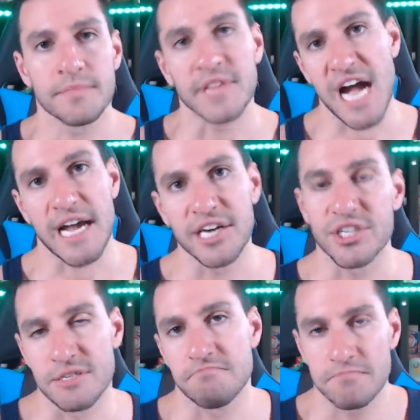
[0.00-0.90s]
that kind of
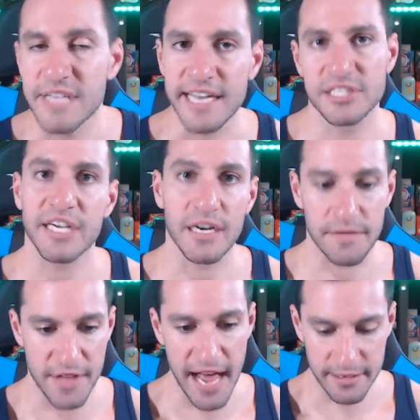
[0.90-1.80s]
just takes care
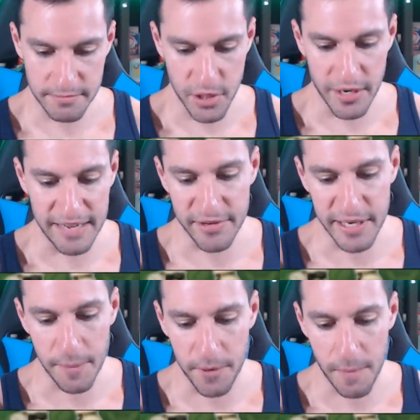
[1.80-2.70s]
of that. Don't even
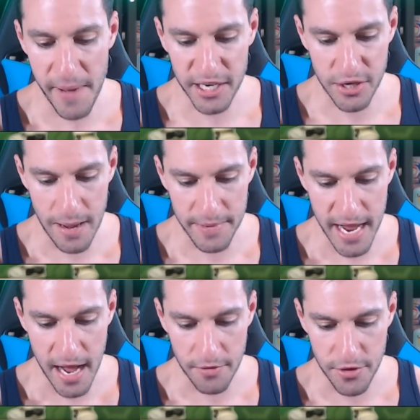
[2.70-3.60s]
need to put a picture up
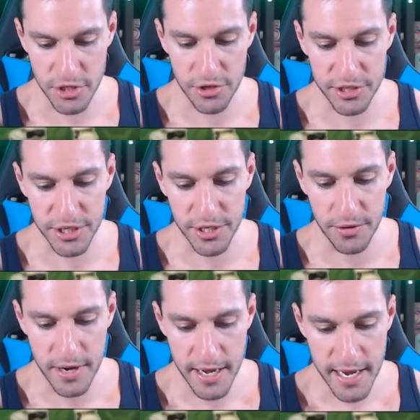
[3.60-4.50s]
now. Those are the two.